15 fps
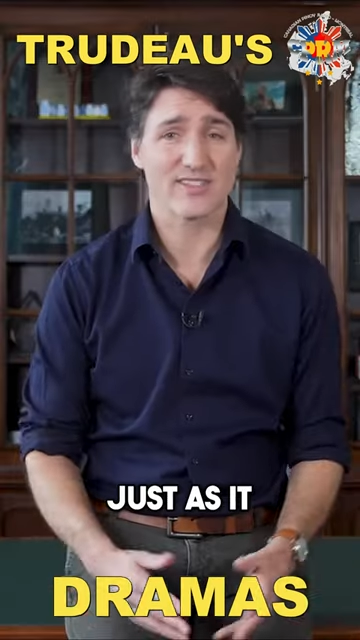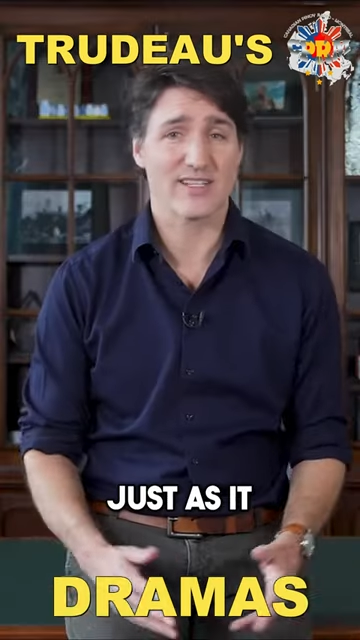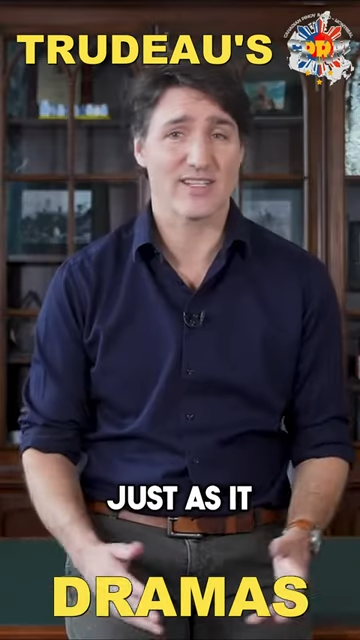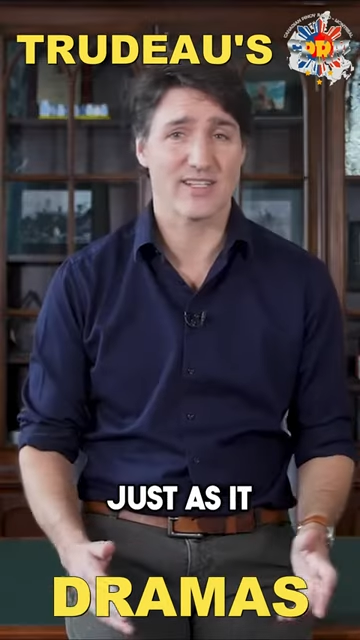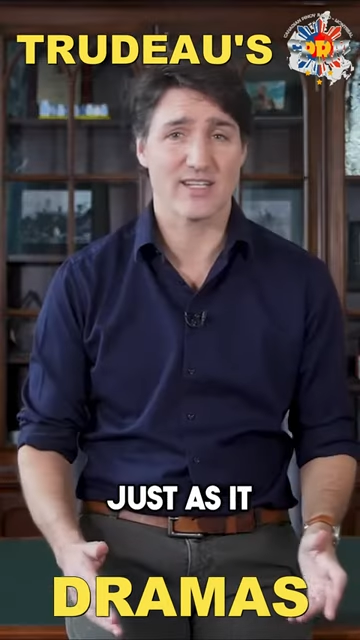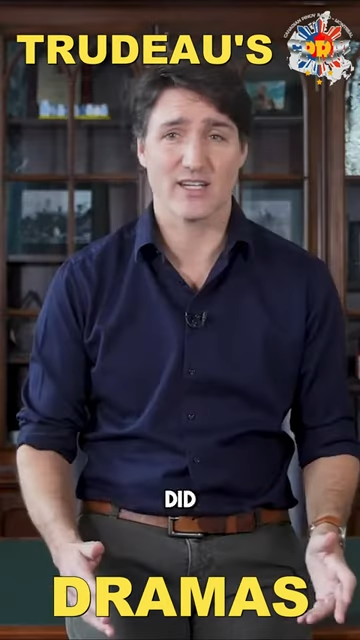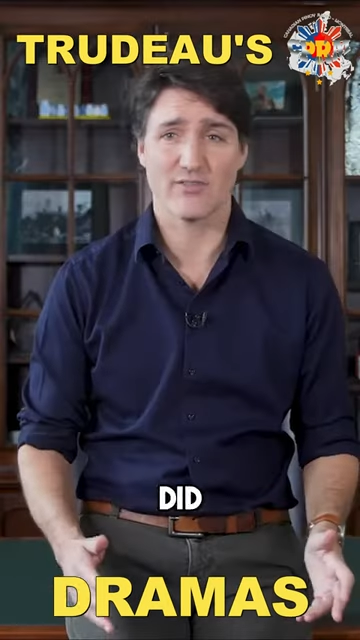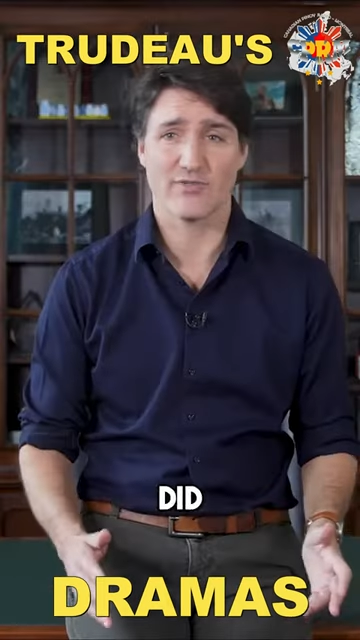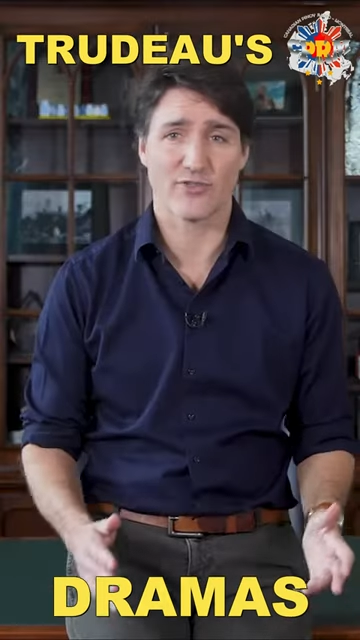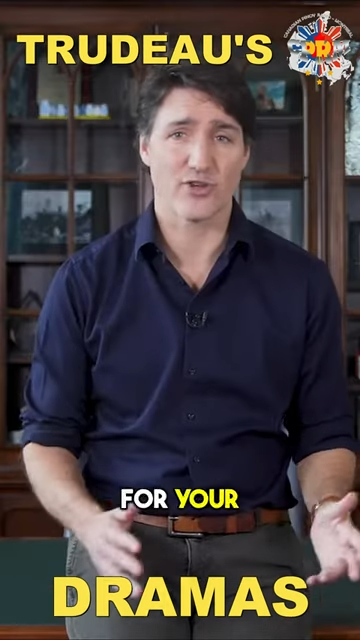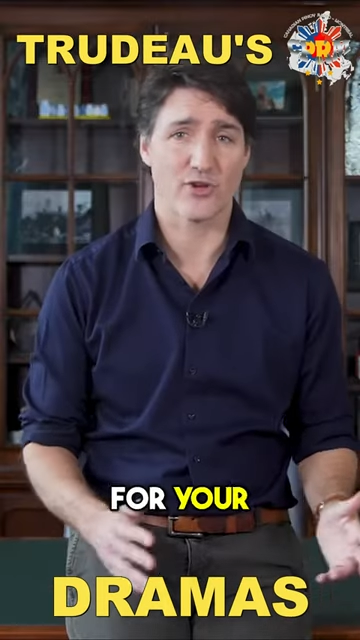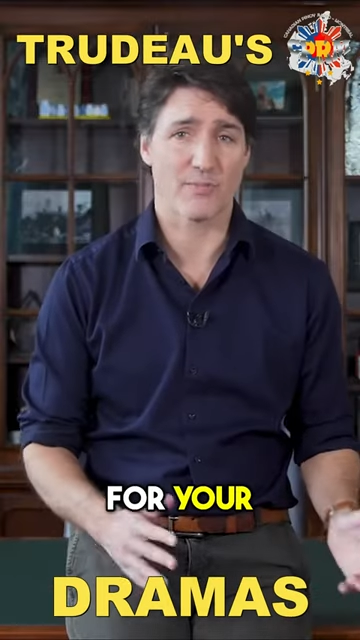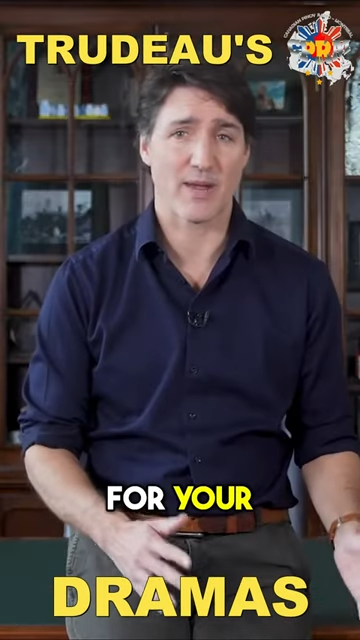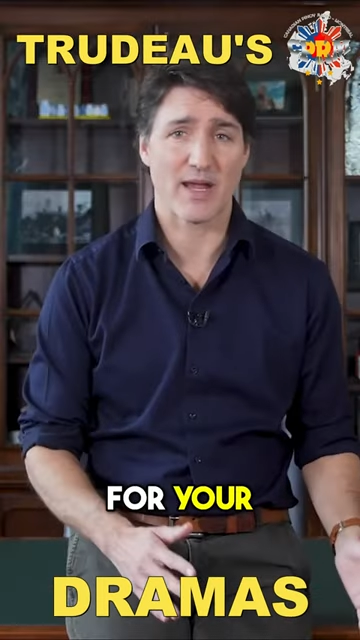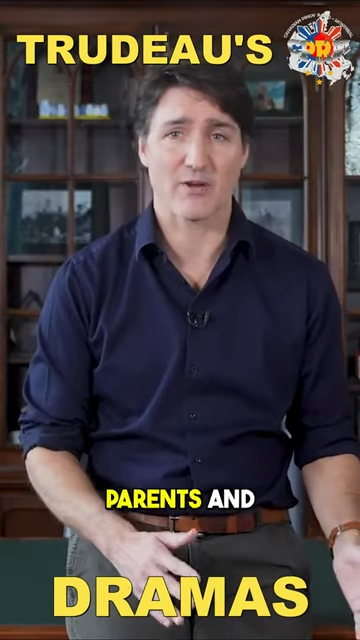as it did for
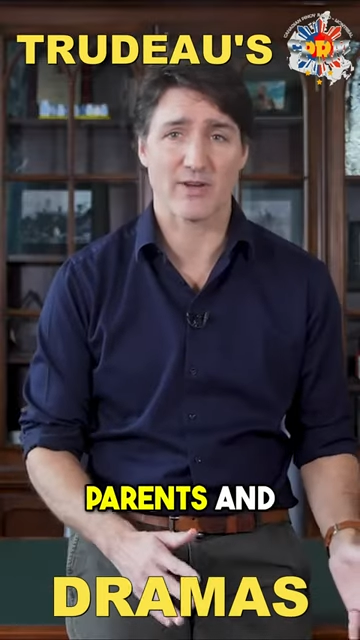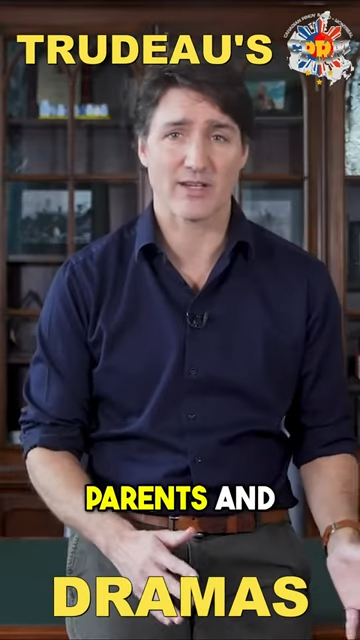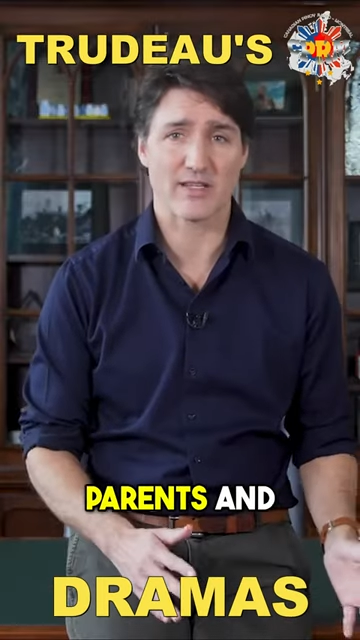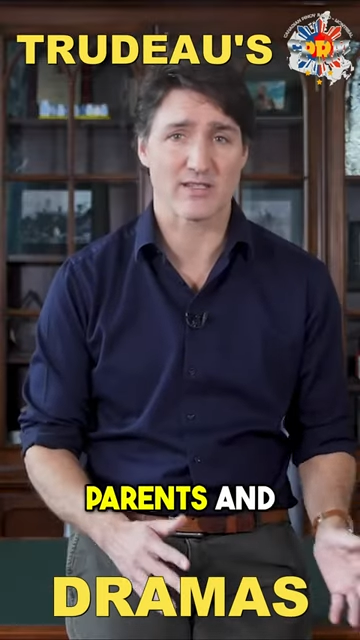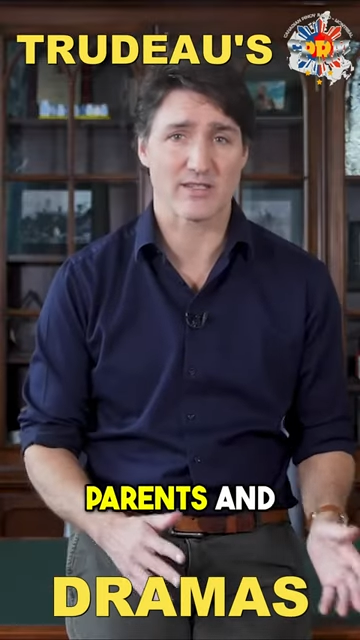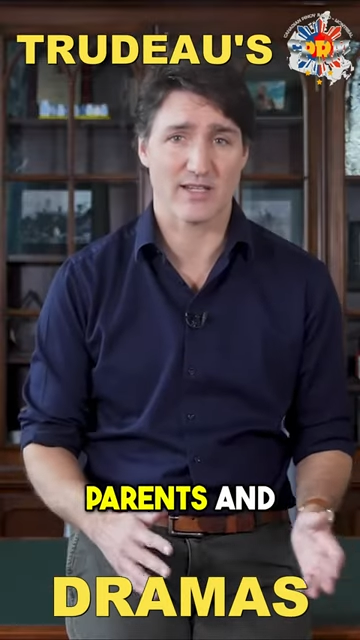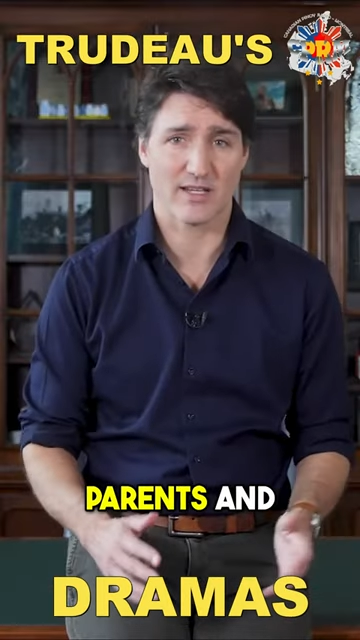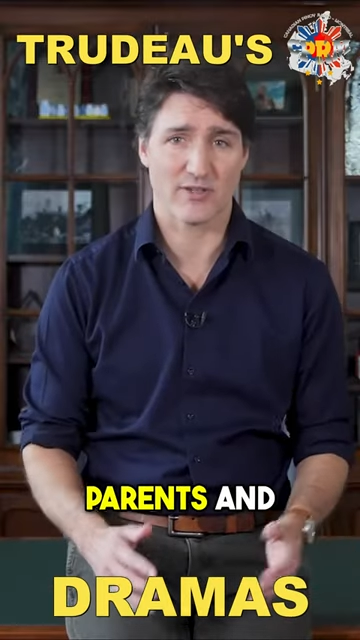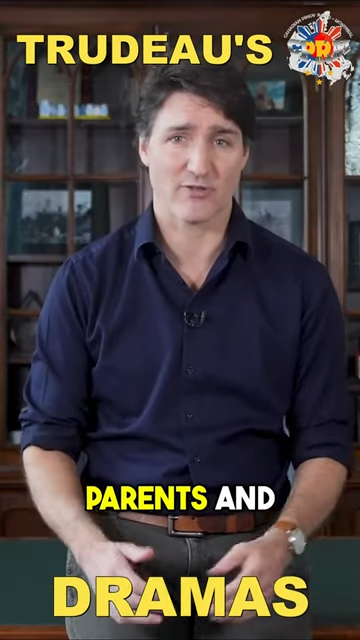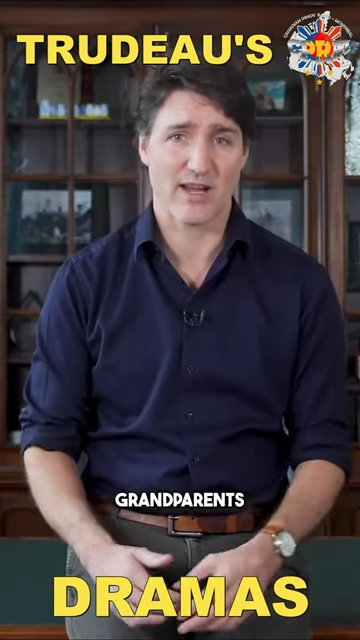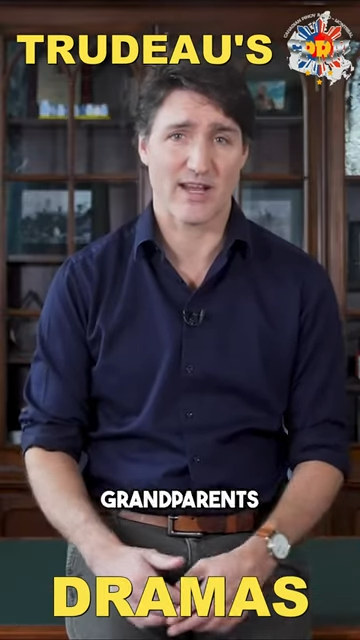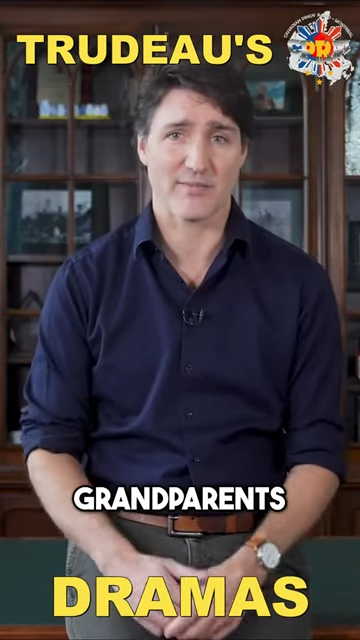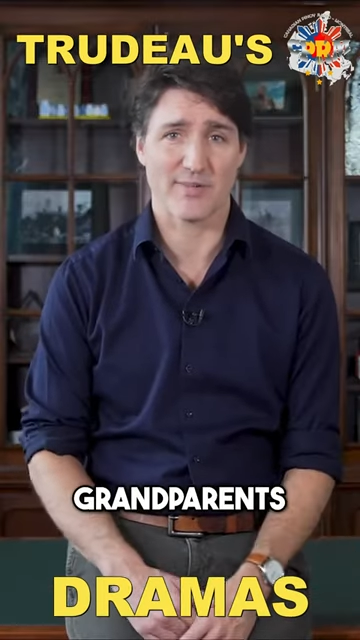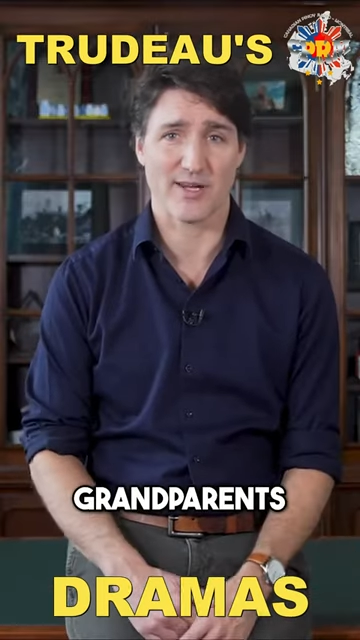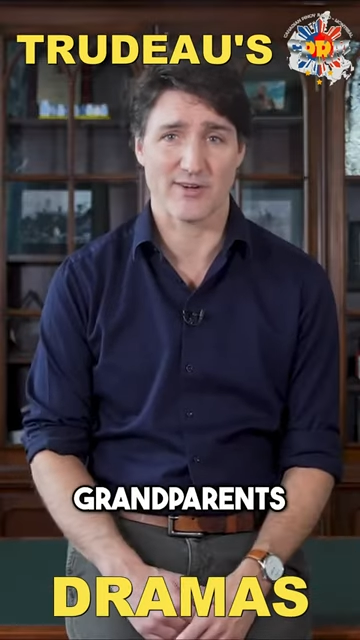your parents and
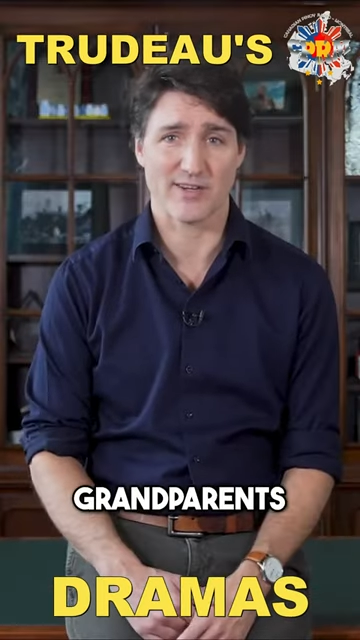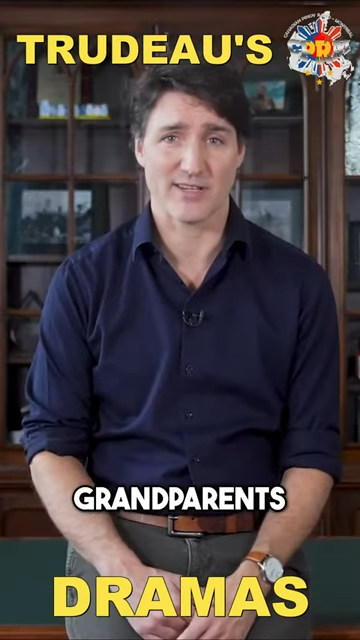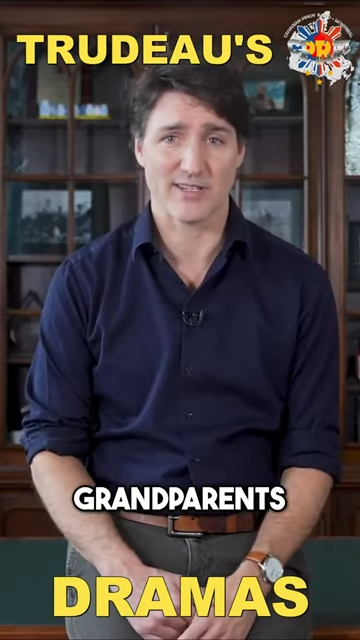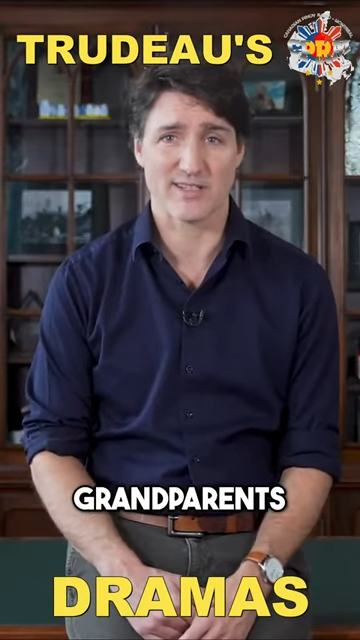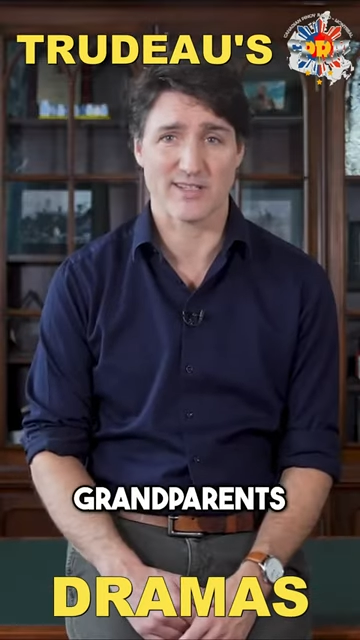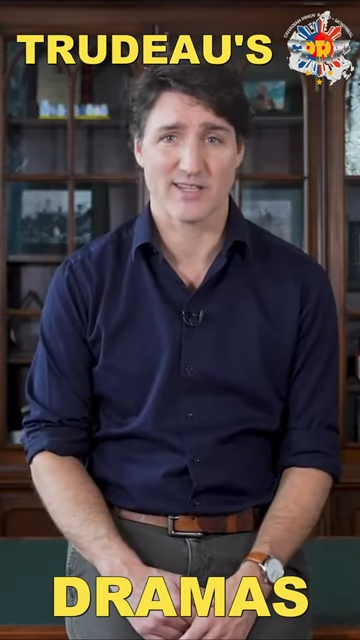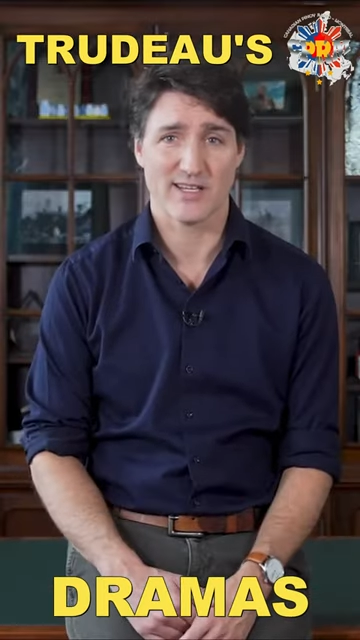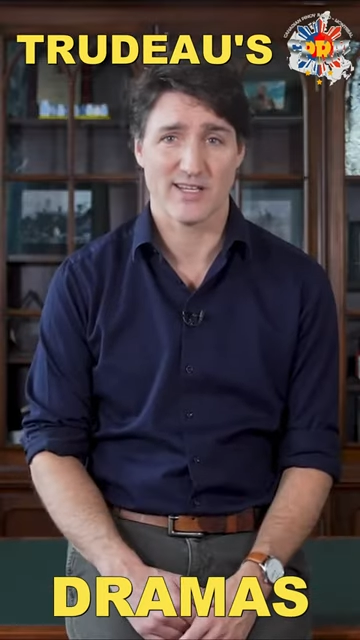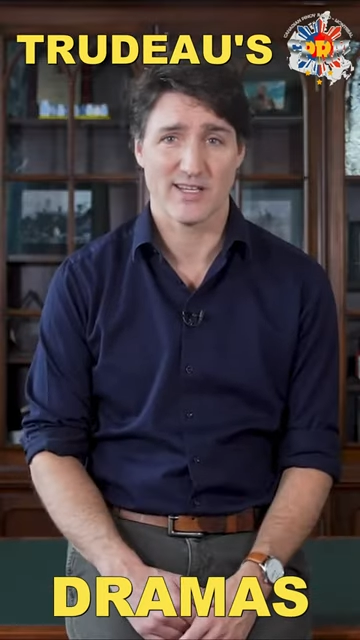grandparents.